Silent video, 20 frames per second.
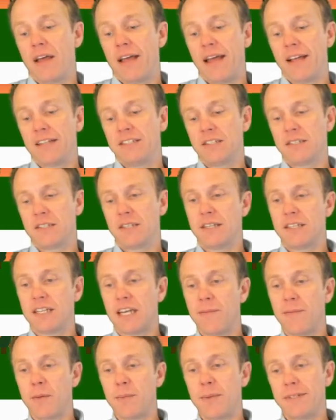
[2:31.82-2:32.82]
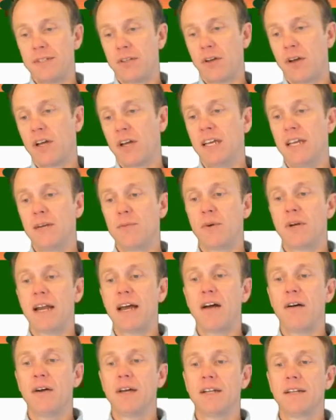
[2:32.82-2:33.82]
just in the time I've been talking, we're
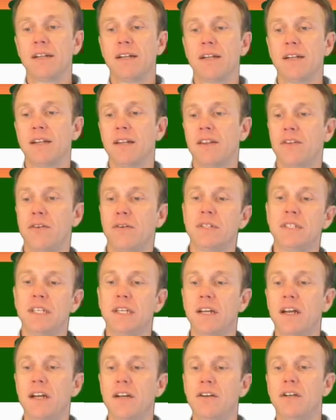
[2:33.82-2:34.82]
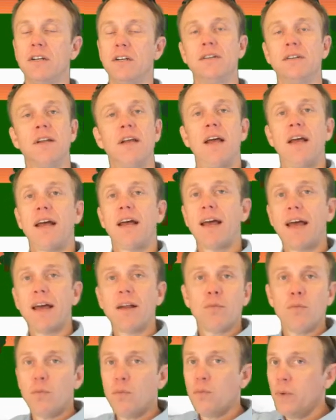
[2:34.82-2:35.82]
now at 1300,
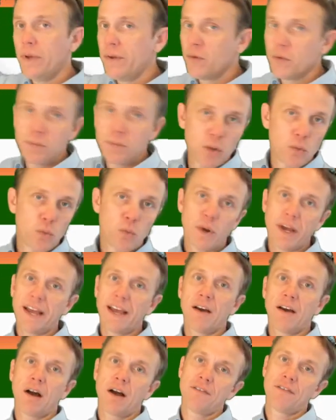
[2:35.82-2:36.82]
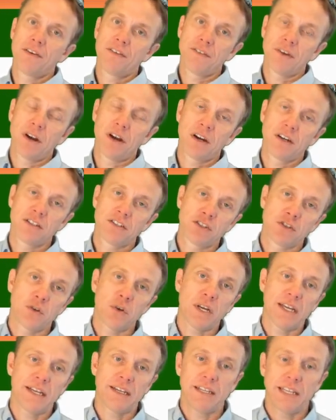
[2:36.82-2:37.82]
and we would be way off of our
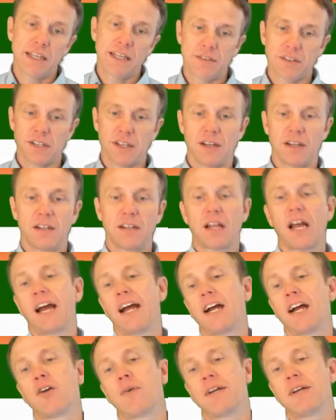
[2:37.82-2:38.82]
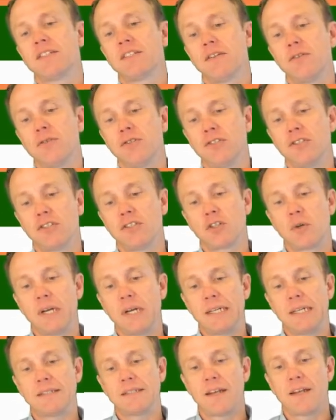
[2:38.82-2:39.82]
screen, even the higher resolution
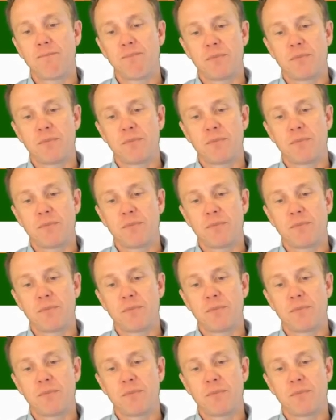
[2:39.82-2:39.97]
screens.